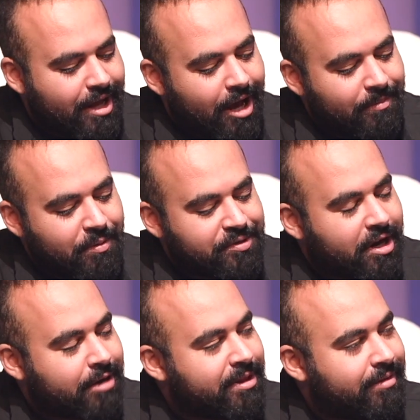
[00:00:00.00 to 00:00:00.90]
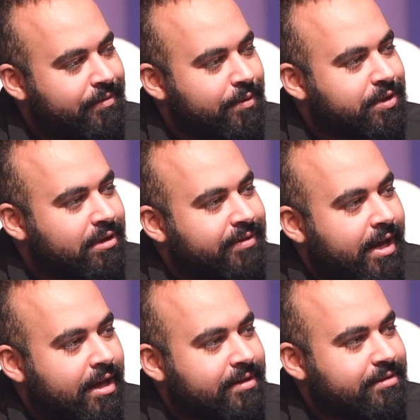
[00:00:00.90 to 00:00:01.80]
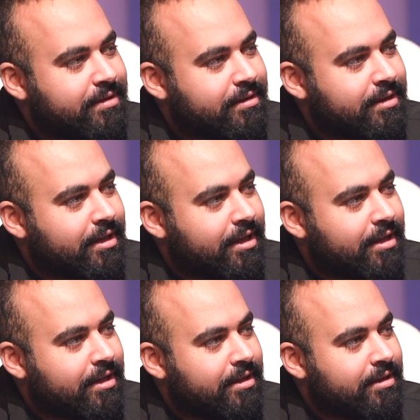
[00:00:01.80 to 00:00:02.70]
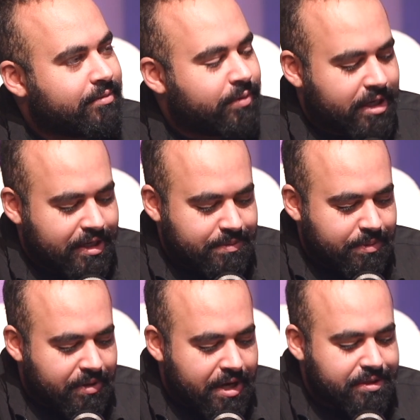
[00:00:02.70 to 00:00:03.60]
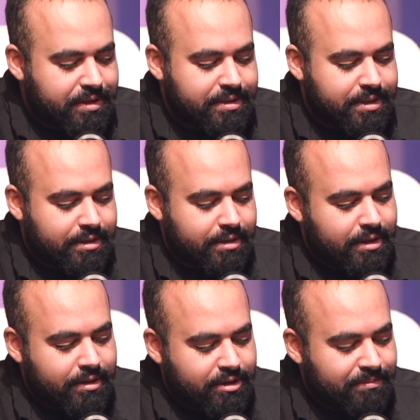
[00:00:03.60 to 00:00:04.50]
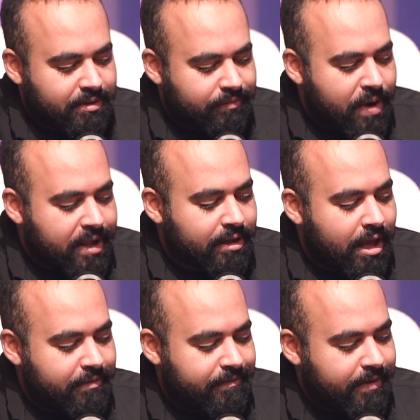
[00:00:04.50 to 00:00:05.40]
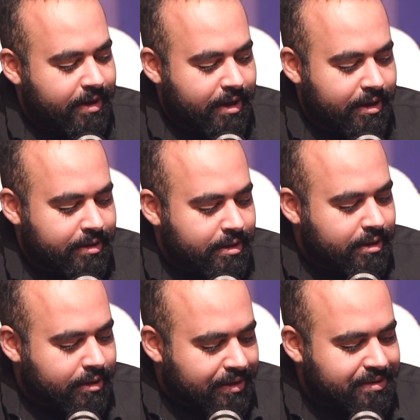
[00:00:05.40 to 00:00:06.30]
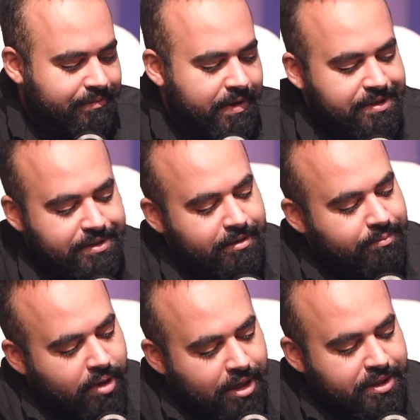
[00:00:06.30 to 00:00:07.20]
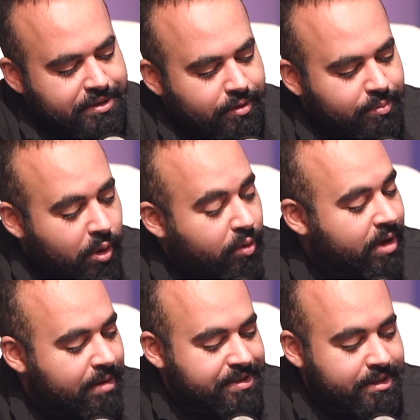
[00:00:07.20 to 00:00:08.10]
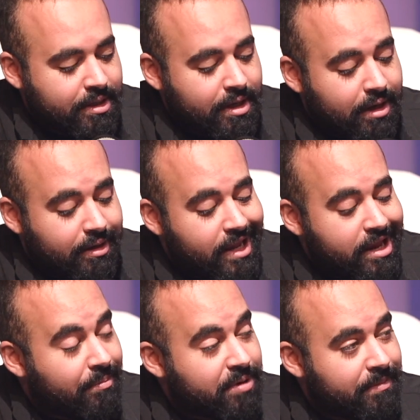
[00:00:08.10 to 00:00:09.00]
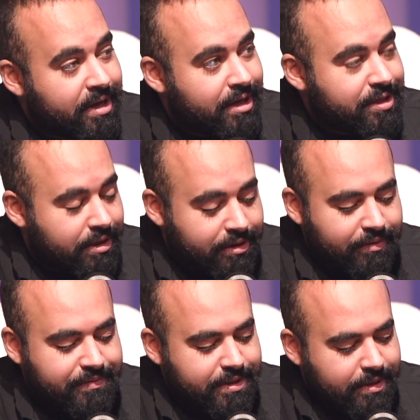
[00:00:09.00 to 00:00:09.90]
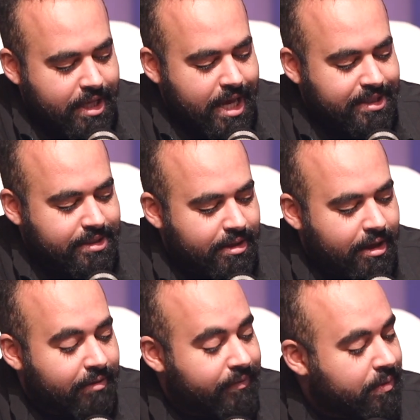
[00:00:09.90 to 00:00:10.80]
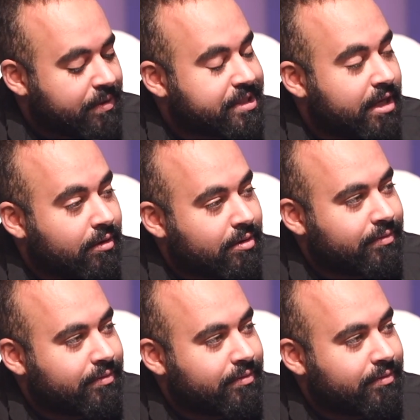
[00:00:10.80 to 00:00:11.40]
How about we talk about the future of Hayat and what aspirations in terms of wildlife conservation projects or programs? Are there any upcoming initiatives that viewers can look